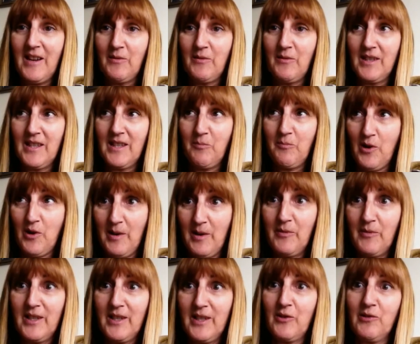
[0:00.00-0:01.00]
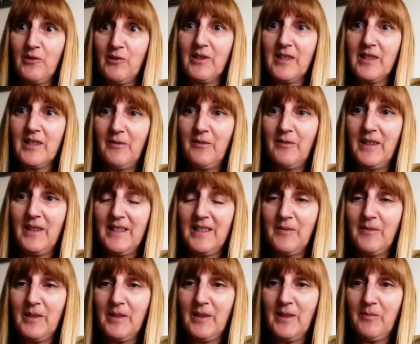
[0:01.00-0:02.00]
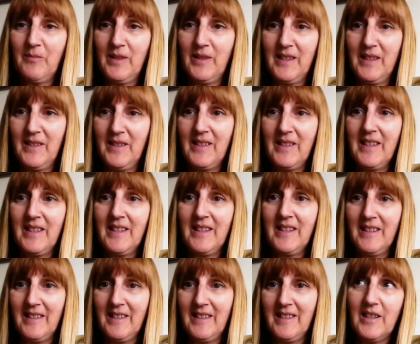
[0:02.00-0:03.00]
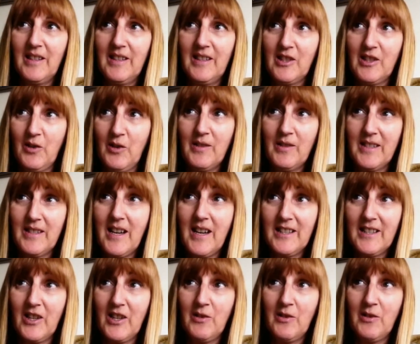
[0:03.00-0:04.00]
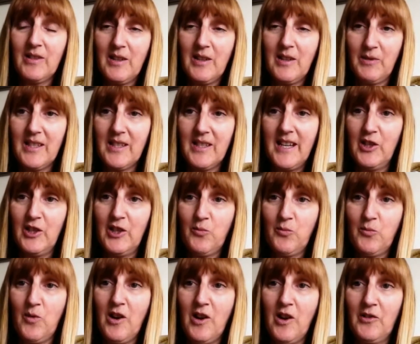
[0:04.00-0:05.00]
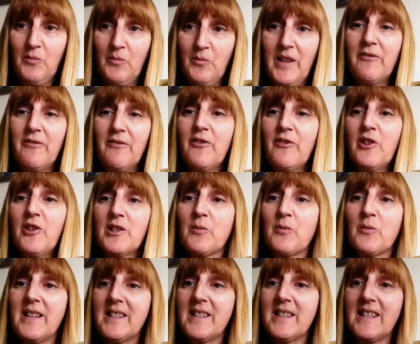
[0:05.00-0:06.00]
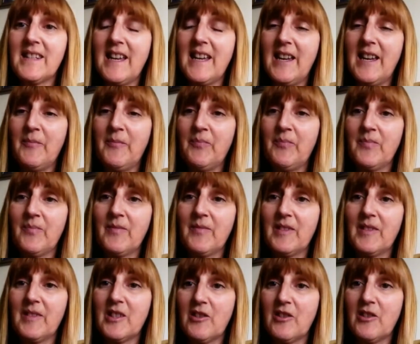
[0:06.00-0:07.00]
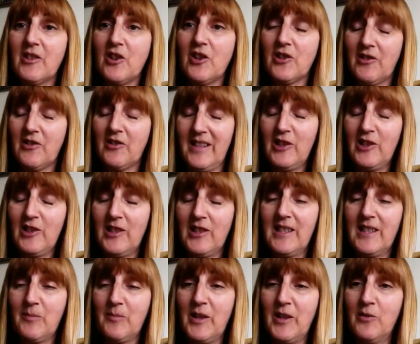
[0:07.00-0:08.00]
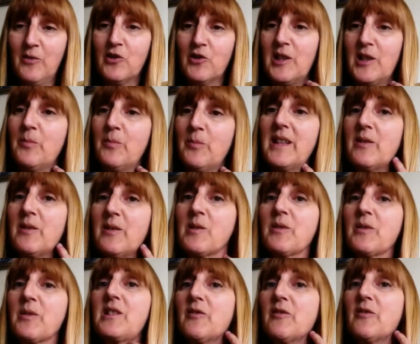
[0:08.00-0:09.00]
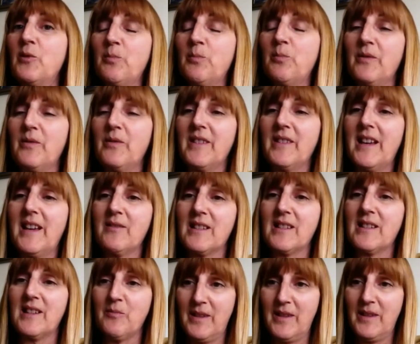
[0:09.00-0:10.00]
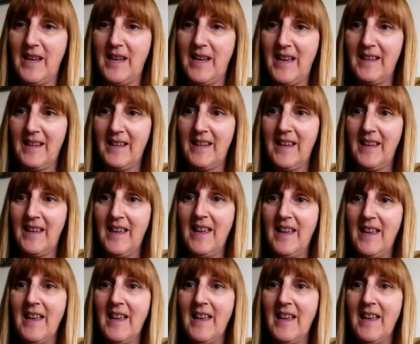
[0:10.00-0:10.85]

That was the primary source anyway to begin with. So it was diagnosed, it was stage one. When I first went to the doctor initially, to my own GP, it was because of a lump on the outside of my neck.